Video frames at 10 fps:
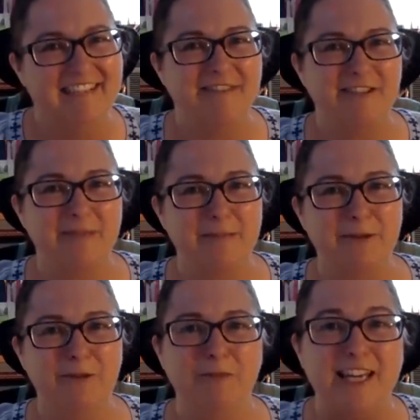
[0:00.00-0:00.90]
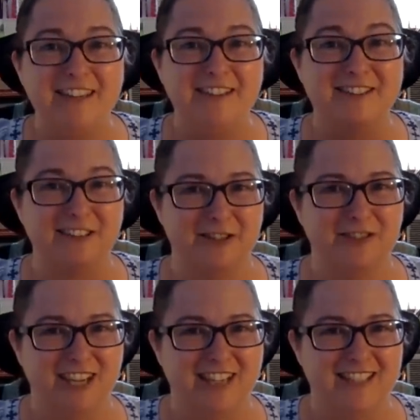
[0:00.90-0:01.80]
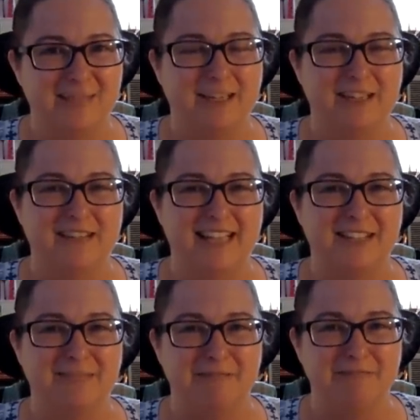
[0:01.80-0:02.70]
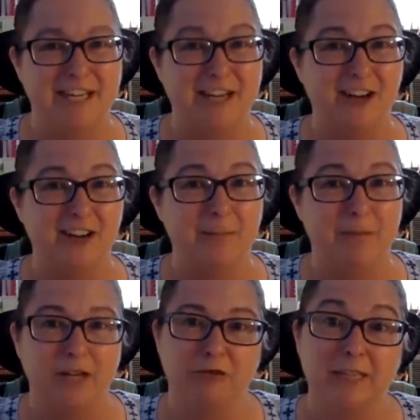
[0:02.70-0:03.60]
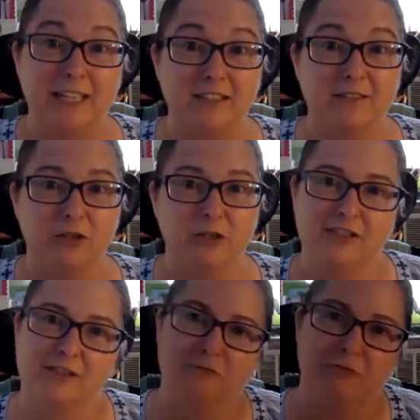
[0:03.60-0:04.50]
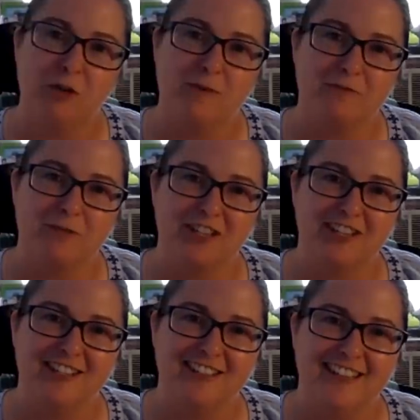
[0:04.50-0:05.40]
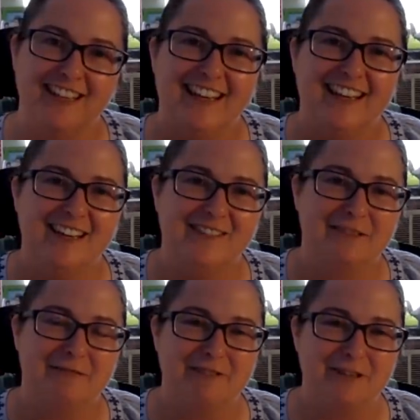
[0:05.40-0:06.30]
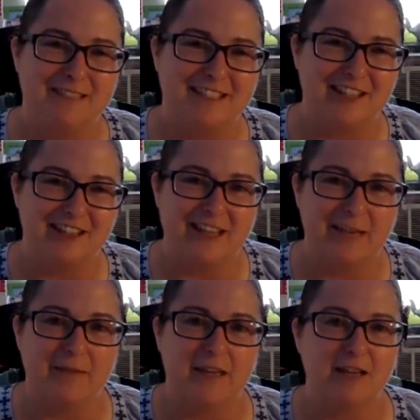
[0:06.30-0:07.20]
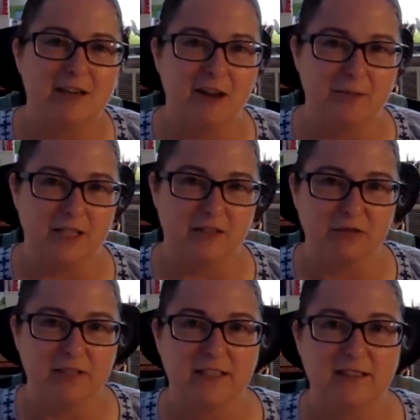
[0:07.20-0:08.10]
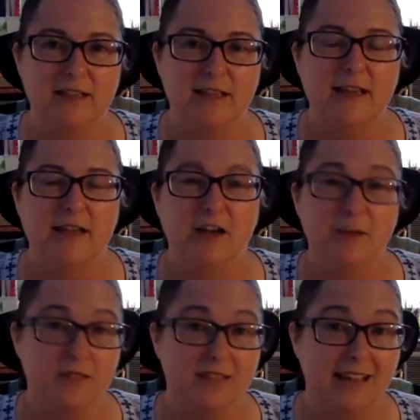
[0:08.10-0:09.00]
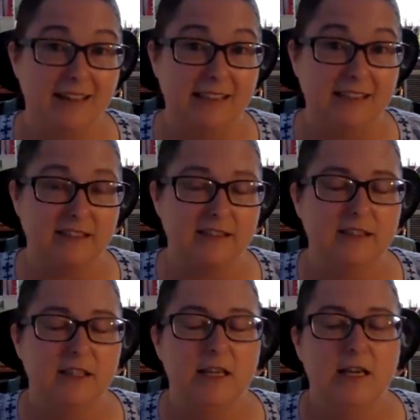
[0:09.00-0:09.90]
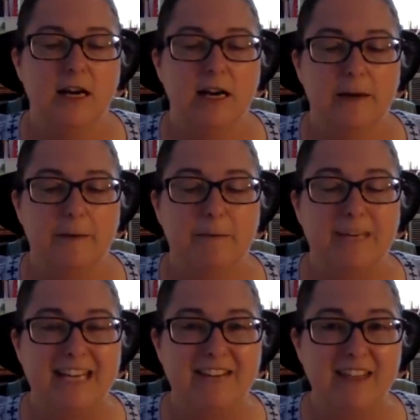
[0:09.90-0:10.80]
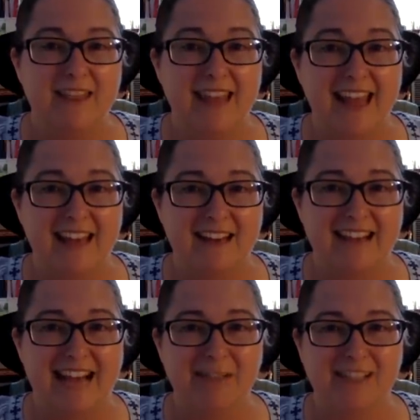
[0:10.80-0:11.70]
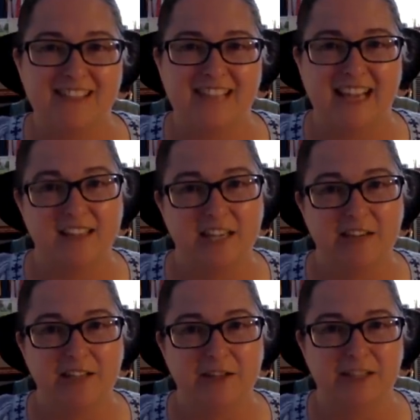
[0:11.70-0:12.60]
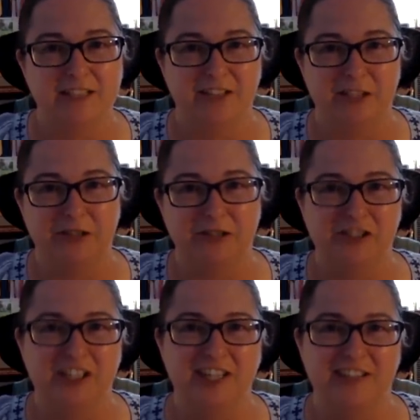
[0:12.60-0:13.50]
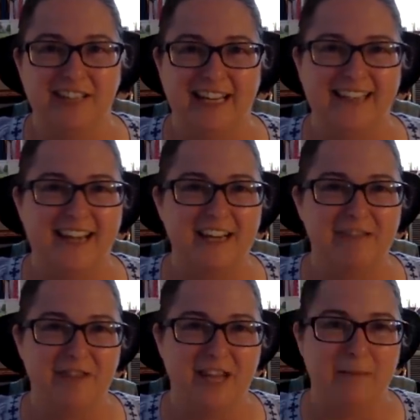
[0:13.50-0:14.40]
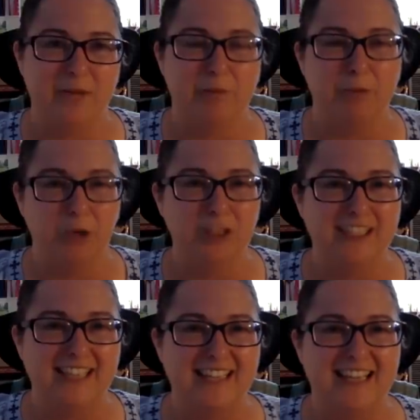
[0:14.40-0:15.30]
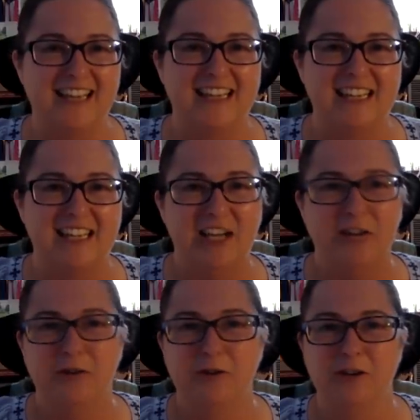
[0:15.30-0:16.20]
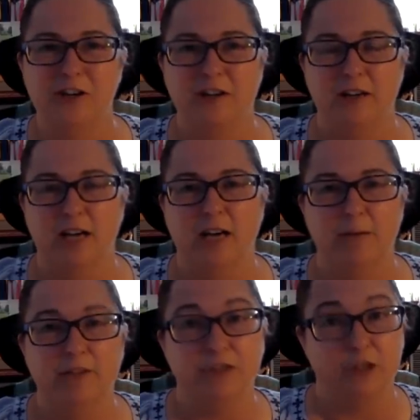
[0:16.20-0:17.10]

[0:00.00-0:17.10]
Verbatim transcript: for people, we use those phrases because that's what we call them. But Greeks, of course, is a Roman word. Um, it's what Romans called them. They didn't call themselves Greeks, they called themselves Hellenes. Um, but even then, that was a secondary or even a tertiary identity for them. Their polis identity, or um, if you're